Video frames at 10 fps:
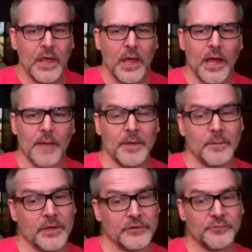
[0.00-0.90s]
Um, and
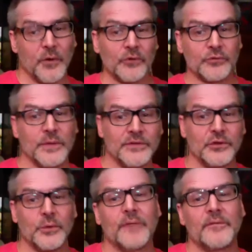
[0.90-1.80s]
folks, we
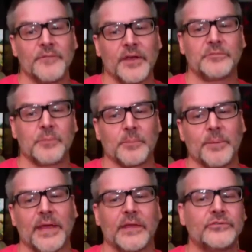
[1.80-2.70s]
do have a Facebook
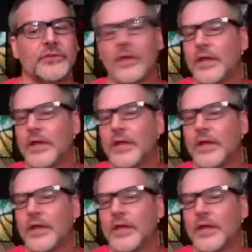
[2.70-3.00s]
page.